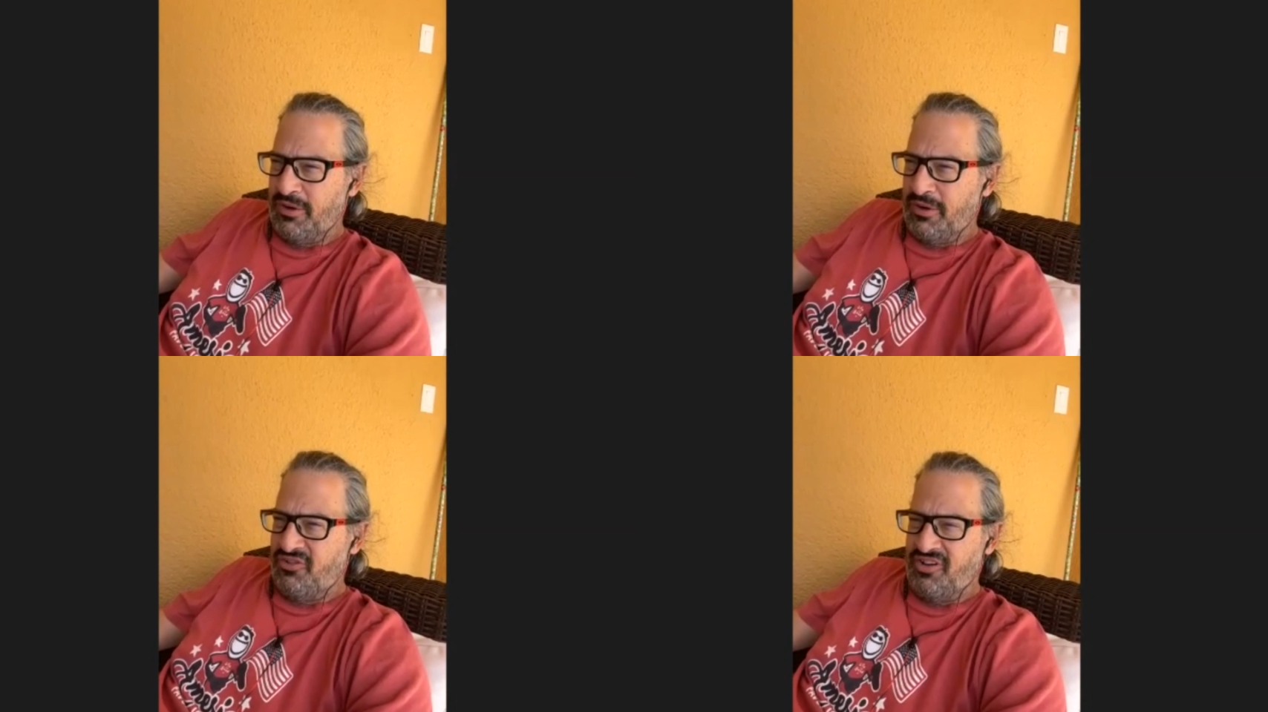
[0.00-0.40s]

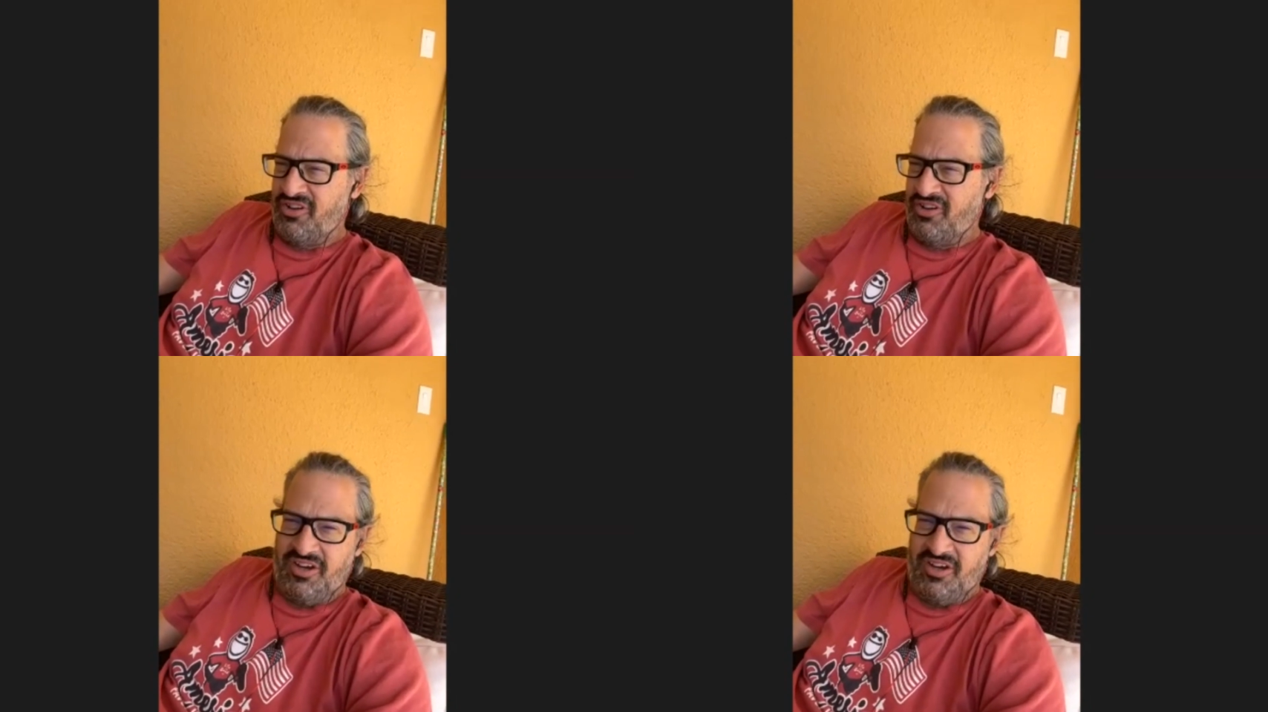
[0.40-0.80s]
back in
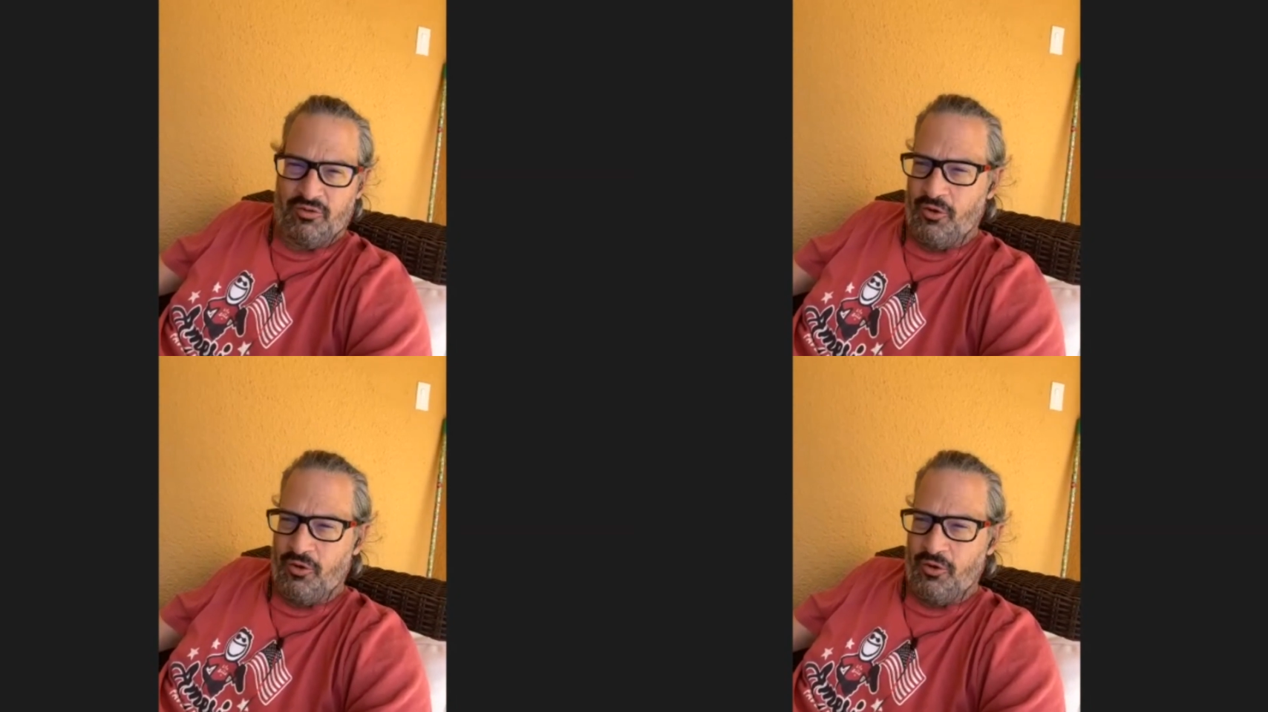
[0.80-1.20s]

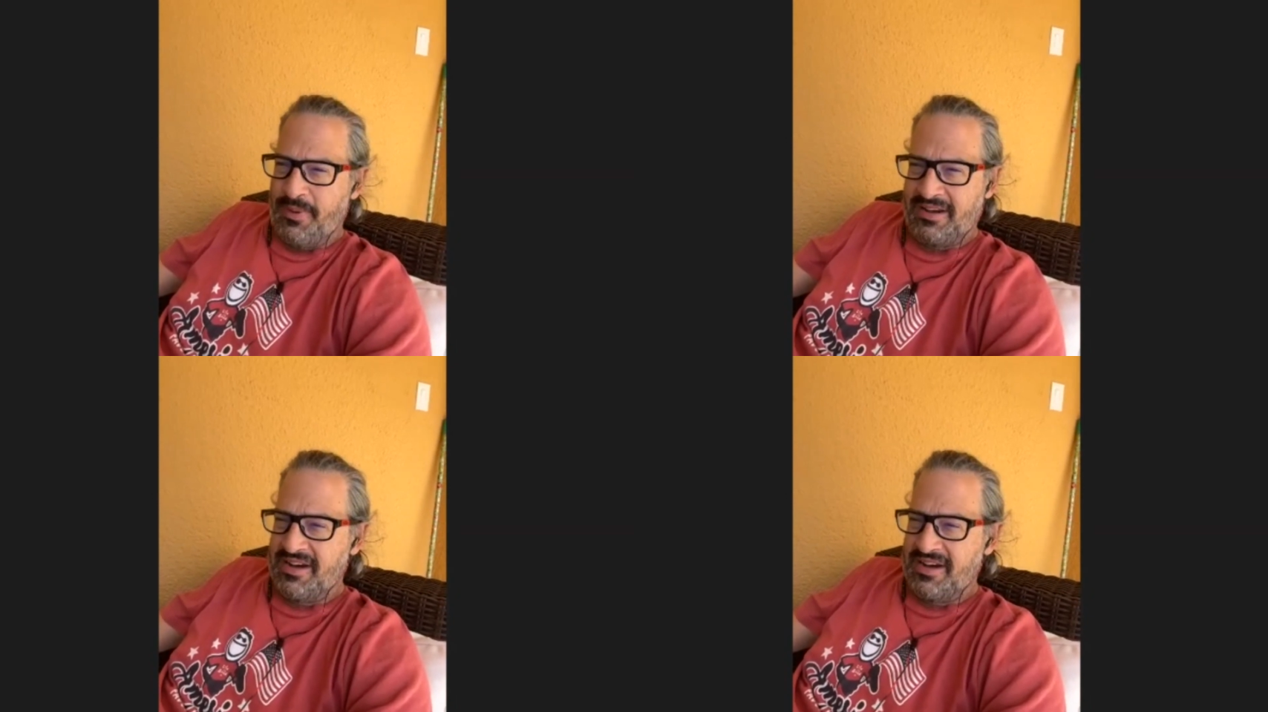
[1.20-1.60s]

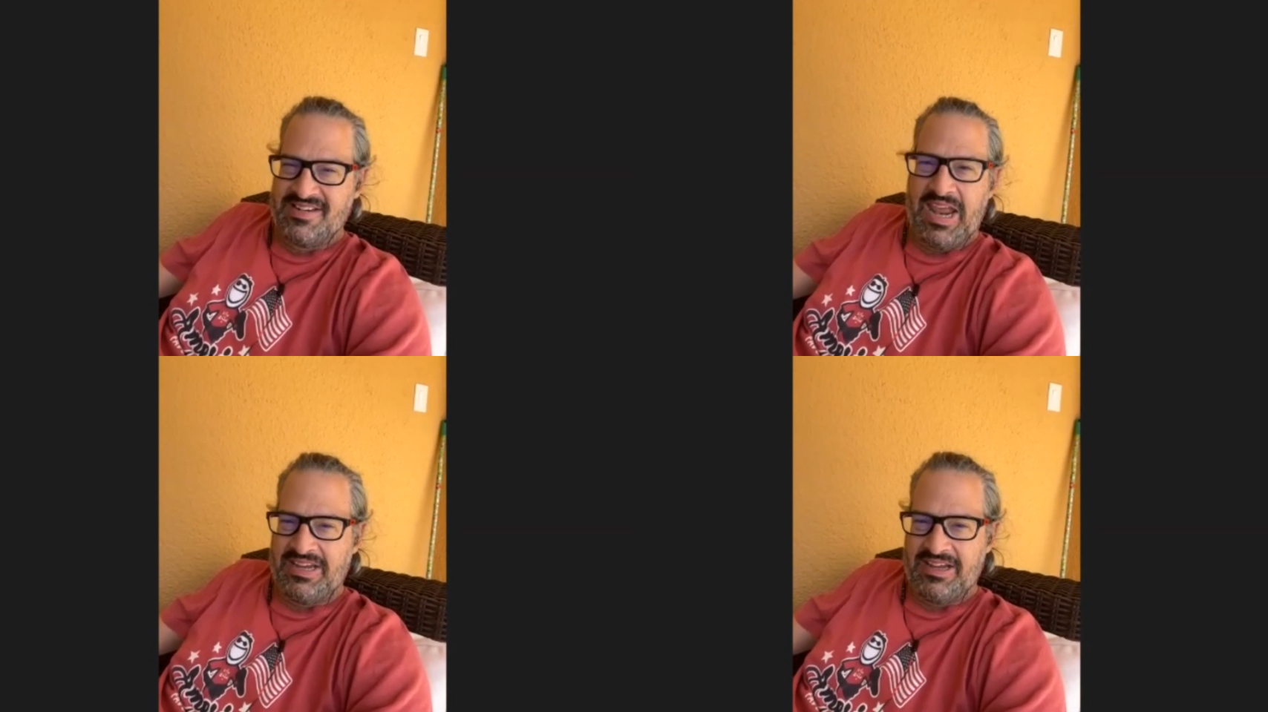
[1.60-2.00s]
1980.
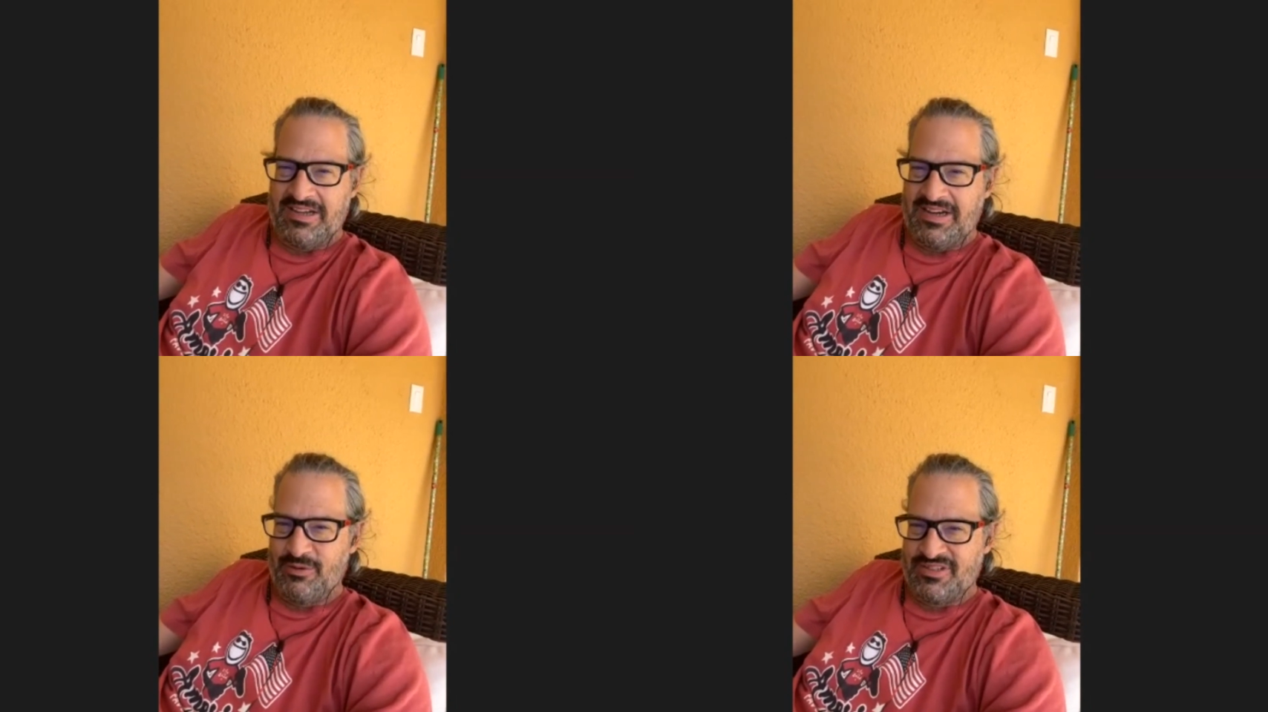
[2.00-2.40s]
I
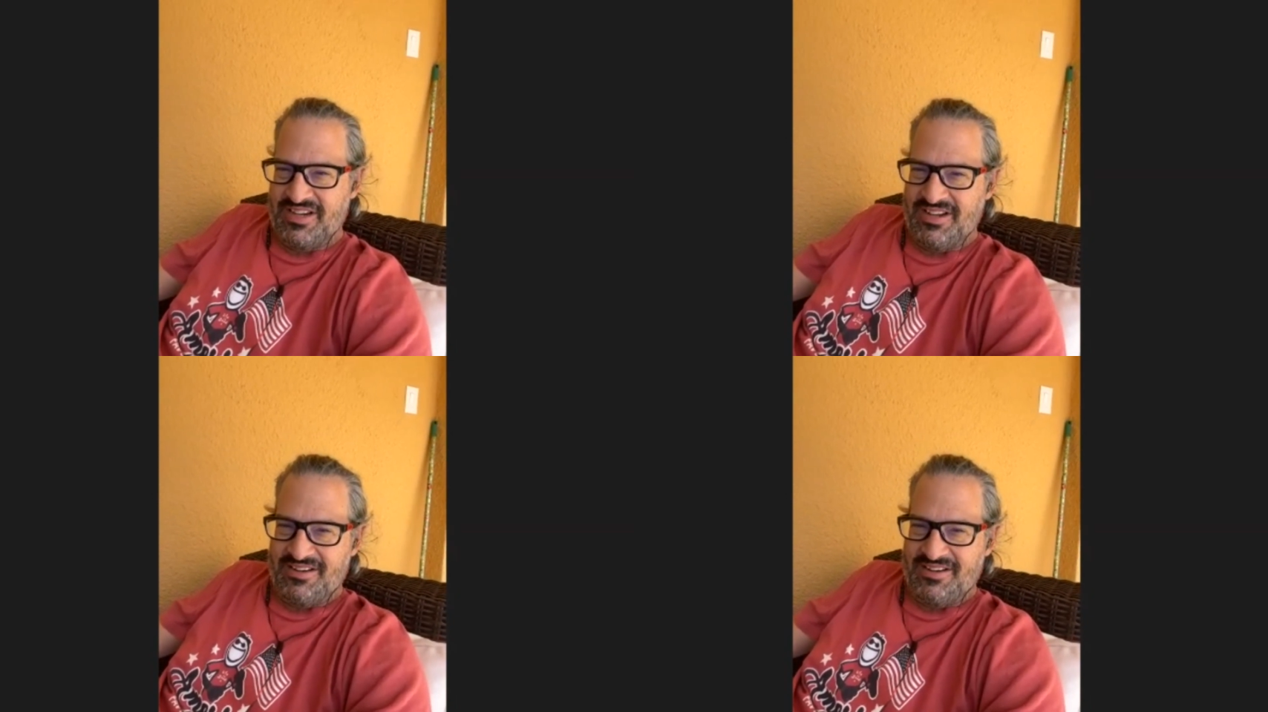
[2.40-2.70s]
was a